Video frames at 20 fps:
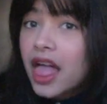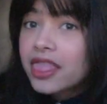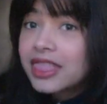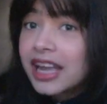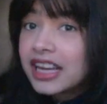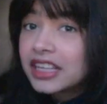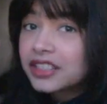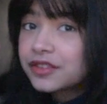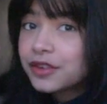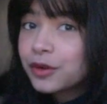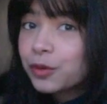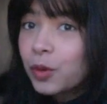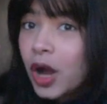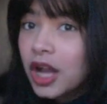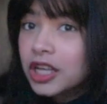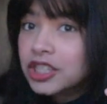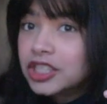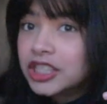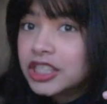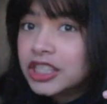Thanks for
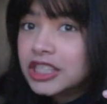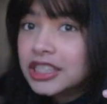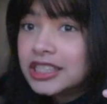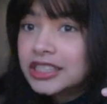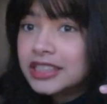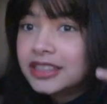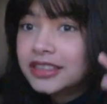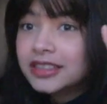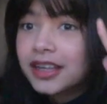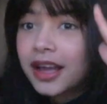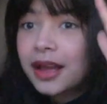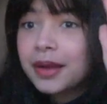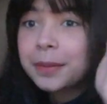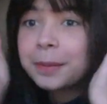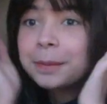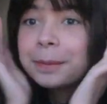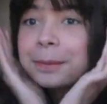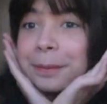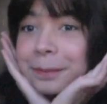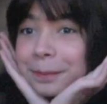watching.
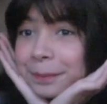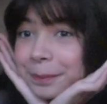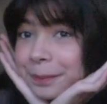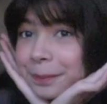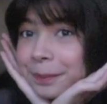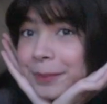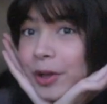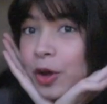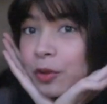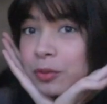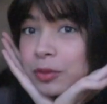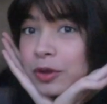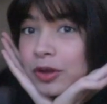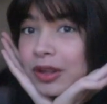Hope